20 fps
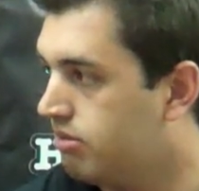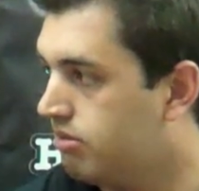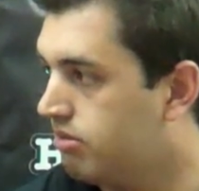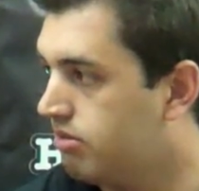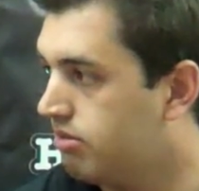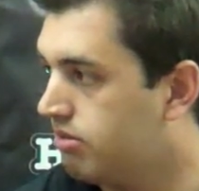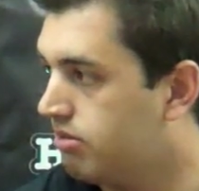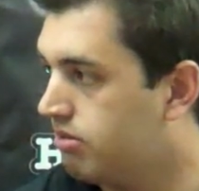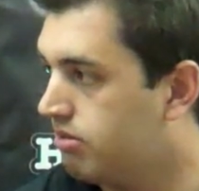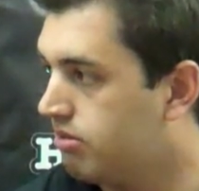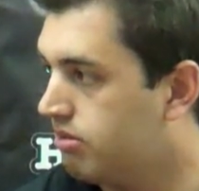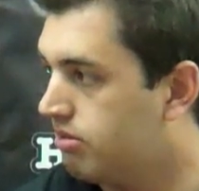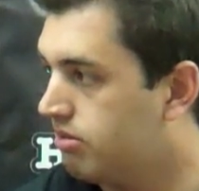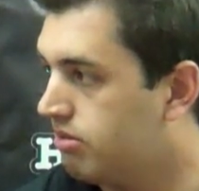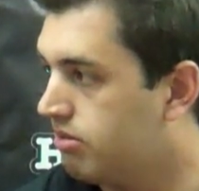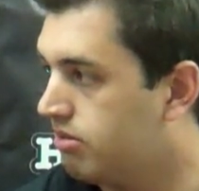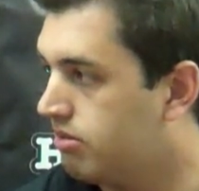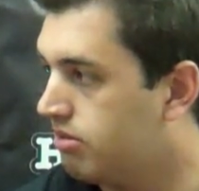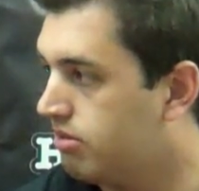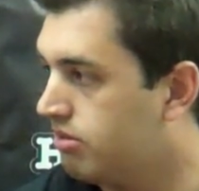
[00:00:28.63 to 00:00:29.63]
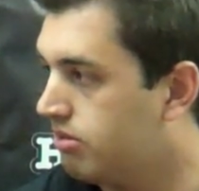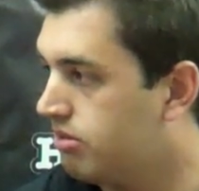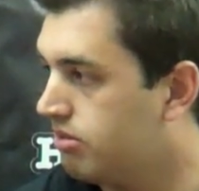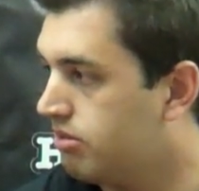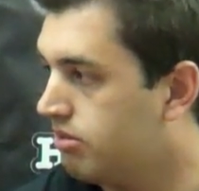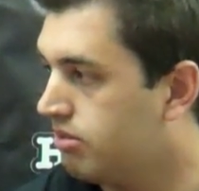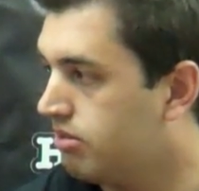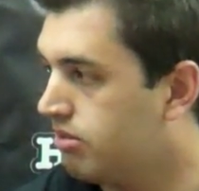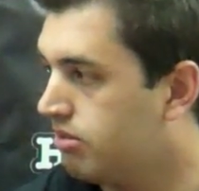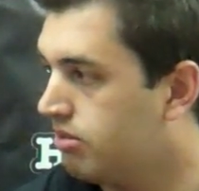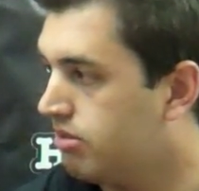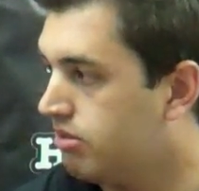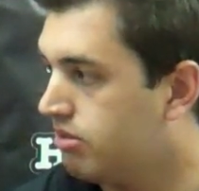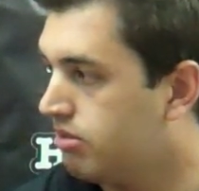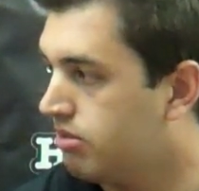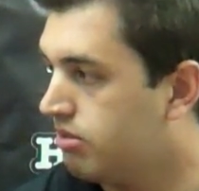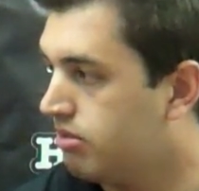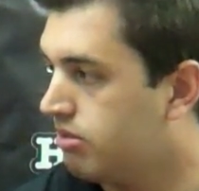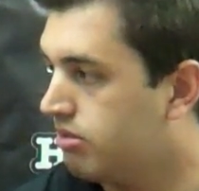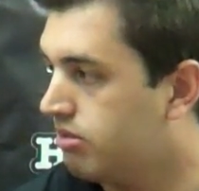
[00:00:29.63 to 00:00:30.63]

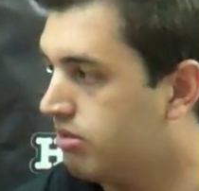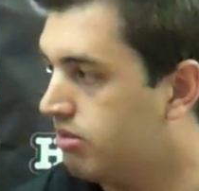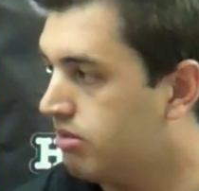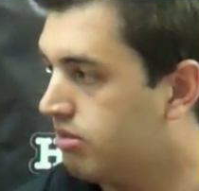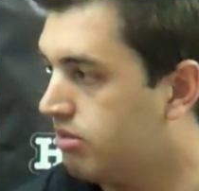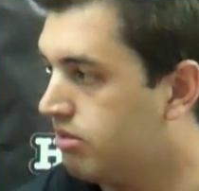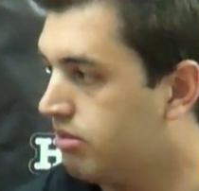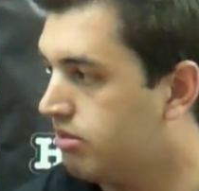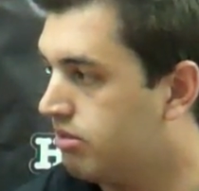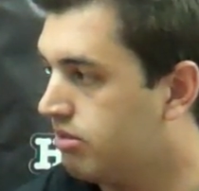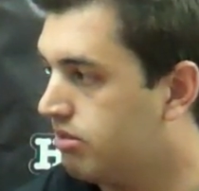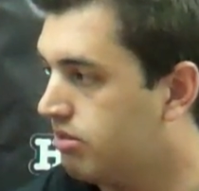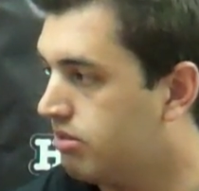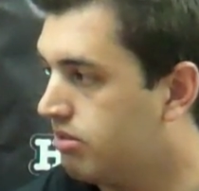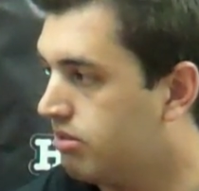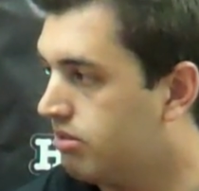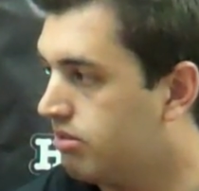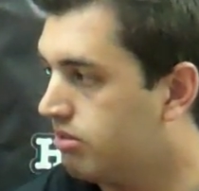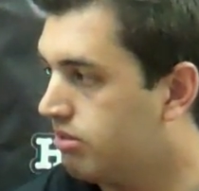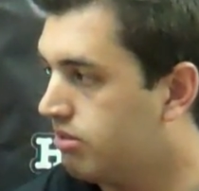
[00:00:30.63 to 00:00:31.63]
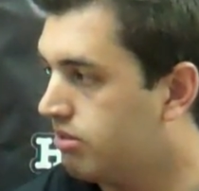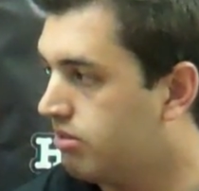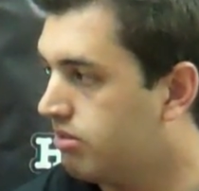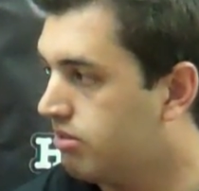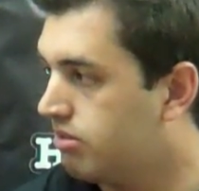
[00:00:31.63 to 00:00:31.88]
No words are spoken by the person on screen.